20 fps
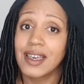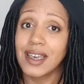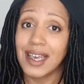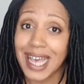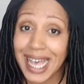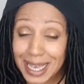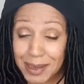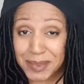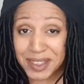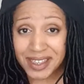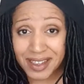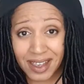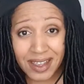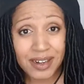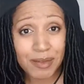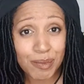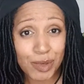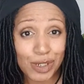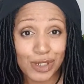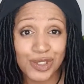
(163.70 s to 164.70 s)
I'm the kind
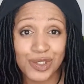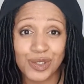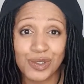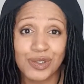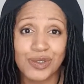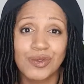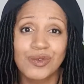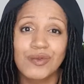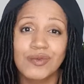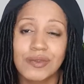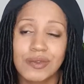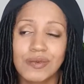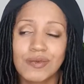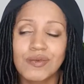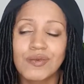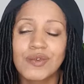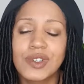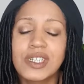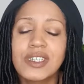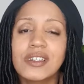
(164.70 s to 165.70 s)
of person who
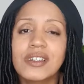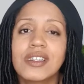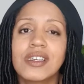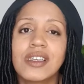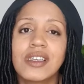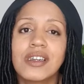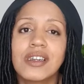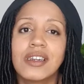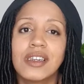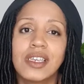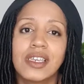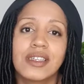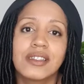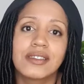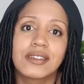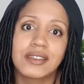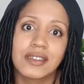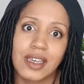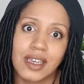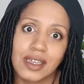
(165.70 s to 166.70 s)
really
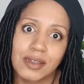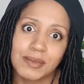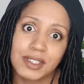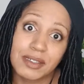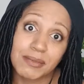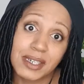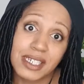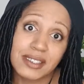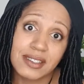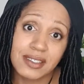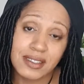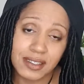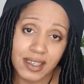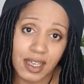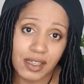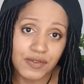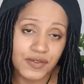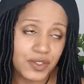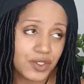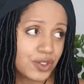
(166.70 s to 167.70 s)
needs time to
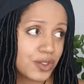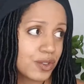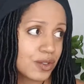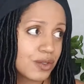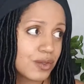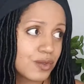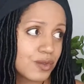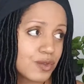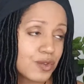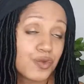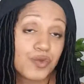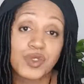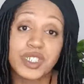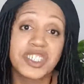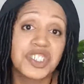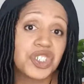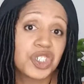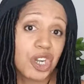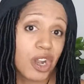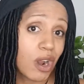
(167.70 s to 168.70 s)
myself to
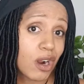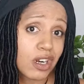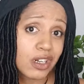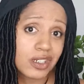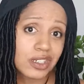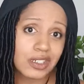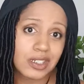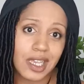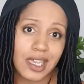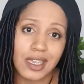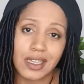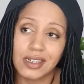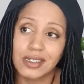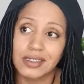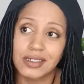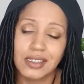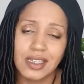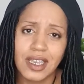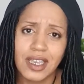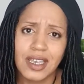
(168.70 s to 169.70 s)
recharge
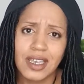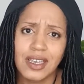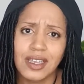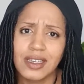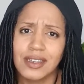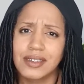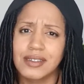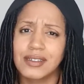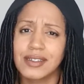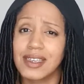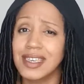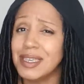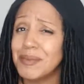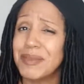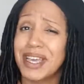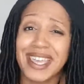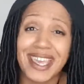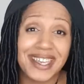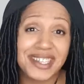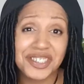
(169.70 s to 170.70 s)
and to keep
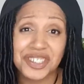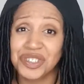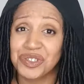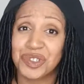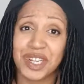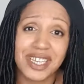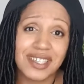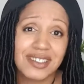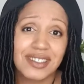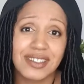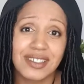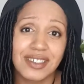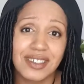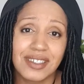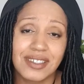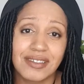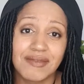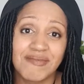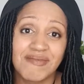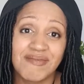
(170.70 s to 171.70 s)
my head straight.
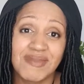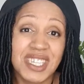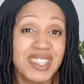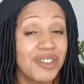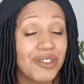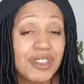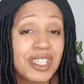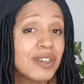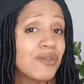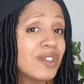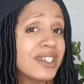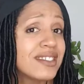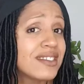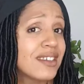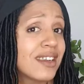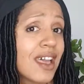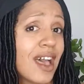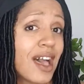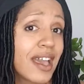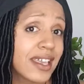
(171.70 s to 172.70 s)
And the only
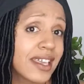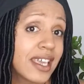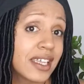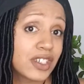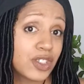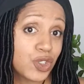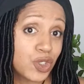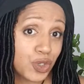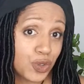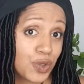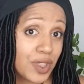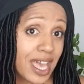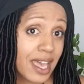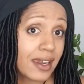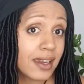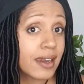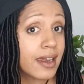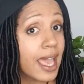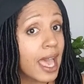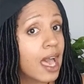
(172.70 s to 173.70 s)
reason I can do
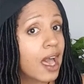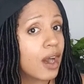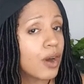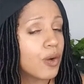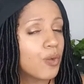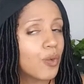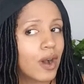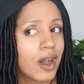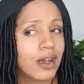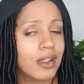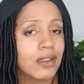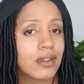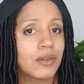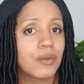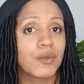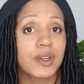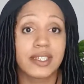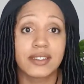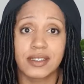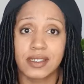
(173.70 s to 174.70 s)
that now while
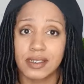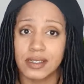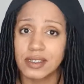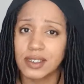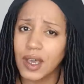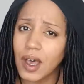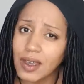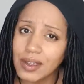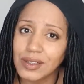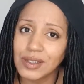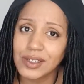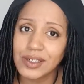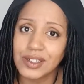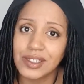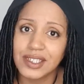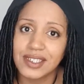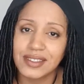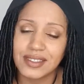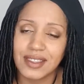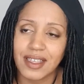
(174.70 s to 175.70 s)
raising a toddler
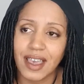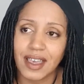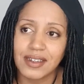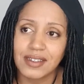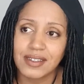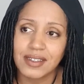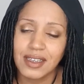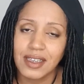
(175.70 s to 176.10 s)
is that